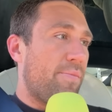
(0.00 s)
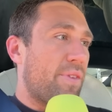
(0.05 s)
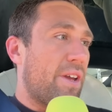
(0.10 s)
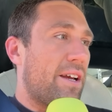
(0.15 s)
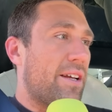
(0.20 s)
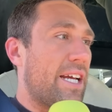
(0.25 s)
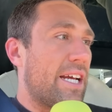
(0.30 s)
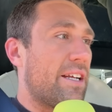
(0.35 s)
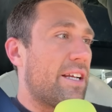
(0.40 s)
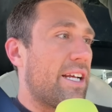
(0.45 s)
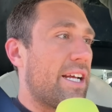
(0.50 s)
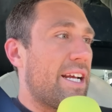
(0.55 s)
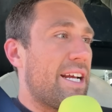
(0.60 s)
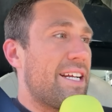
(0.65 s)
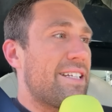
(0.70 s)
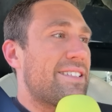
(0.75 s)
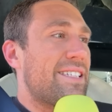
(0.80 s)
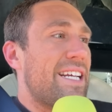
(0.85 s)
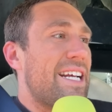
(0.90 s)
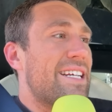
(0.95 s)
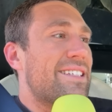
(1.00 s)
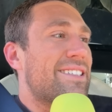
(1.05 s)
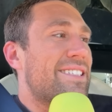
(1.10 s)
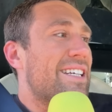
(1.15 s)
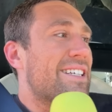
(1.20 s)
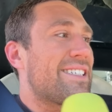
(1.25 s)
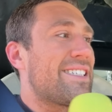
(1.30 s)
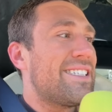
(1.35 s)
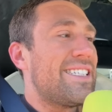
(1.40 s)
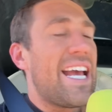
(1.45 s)
Eh, it's it's the
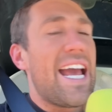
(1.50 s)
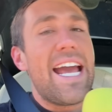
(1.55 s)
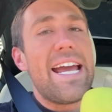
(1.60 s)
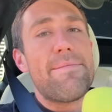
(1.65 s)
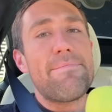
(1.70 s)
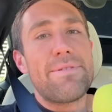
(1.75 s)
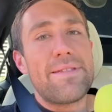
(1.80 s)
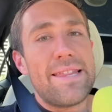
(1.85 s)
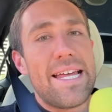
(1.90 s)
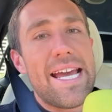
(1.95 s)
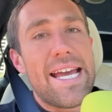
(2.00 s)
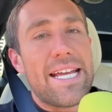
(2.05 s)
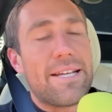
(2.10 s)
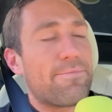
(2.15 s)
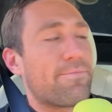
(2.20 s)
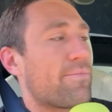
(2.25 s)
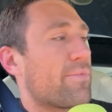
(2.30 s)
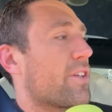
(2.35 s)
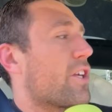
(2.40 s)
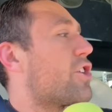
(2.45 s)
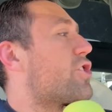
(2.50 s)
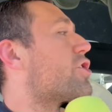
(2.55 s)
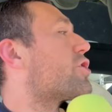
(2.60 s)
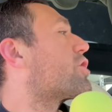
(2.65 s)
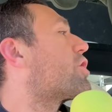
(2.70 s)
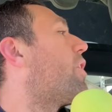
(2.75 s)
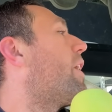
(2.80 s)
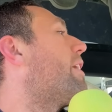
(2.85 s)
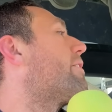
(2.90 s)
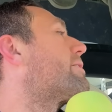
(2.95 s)
same thing. You just
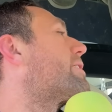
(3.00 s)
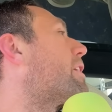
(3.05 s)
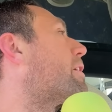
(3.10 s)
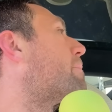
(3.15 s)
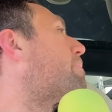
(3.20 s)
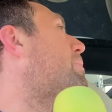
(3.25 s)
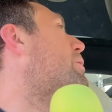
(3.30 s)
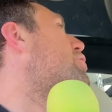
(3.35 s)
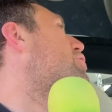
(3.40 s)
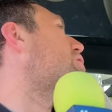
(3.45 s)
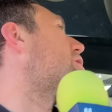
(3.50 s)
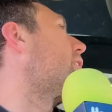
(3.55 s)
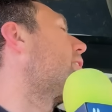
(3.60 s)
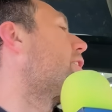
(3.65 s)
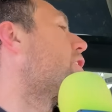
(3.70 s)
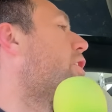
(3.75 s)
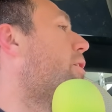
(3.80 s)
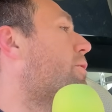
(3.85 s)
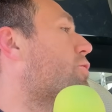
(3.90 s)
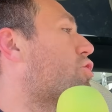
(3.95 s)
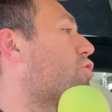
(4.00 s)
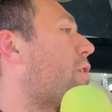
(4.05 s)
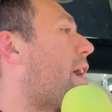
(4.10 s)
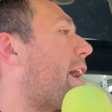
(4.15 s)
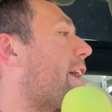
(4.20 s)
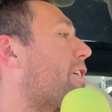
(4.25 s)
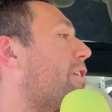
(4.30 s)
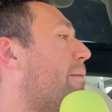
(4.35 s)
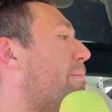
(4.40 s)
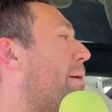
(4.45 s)
go out there and push the little
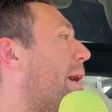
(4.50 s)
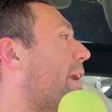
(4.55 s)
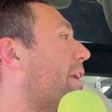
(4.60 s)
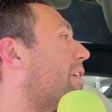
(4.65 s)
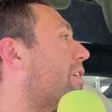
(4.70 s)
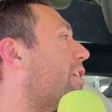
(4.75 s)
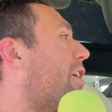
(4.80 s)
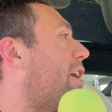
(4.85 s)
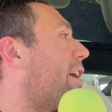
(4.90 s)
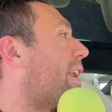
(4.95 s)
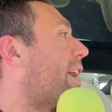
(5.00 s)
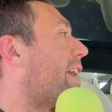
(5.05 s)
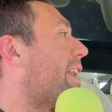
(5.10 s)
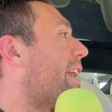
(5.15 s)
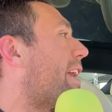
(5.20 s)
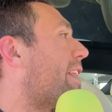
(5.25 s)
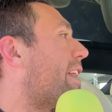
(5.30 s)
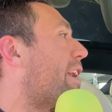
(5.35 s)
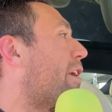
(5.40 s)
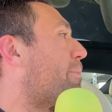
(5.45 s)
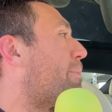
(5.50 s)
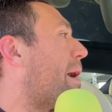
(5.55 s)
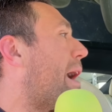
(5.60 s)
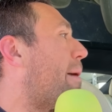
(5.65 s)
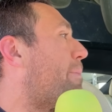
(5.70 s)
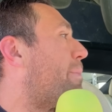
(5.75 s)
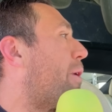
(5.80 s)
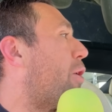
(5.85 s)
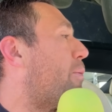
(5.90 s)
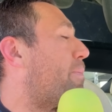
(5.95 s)
triangle button on it, and it'll pop
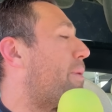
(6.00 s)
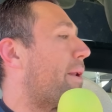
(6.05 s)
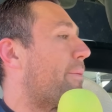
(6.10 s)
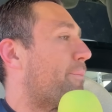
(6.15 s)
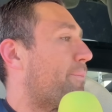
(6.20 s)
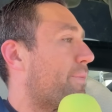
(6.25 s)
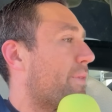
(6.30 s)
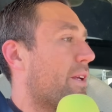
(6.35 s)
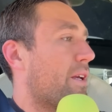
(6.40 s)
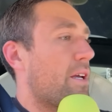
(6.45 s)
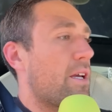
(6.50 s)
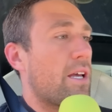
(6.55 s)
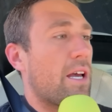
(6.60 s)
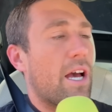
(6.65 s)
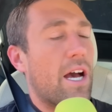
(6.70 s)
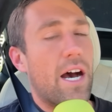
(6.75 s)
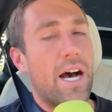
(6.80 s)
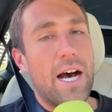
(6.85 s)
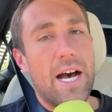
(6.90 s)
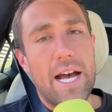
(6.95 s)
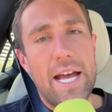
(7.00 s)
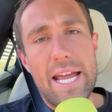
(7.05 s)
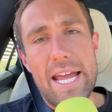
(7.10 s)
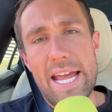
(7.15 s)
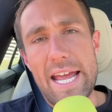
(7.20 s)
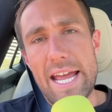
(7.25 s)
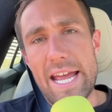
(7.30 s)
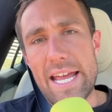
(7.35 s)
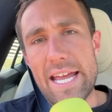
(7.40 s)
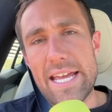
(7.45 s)
open. Uh,
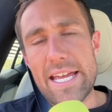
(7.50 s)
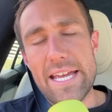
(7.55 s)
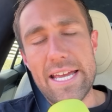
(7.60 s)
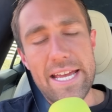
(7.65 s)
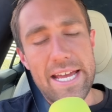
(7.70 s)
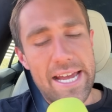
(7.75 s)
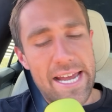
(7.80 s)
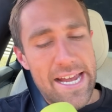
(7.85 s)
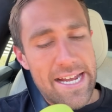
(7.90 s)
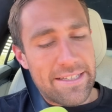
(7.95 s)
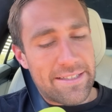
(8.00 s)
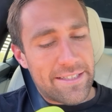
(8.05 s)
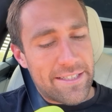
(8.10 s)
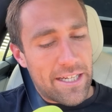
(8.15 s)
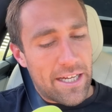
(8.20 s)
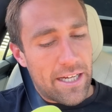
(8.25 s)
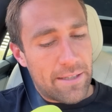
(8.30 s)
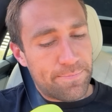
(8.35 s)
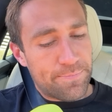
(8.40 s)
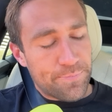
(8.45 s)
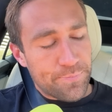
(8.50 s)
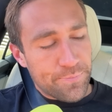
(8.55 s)
it, it's um,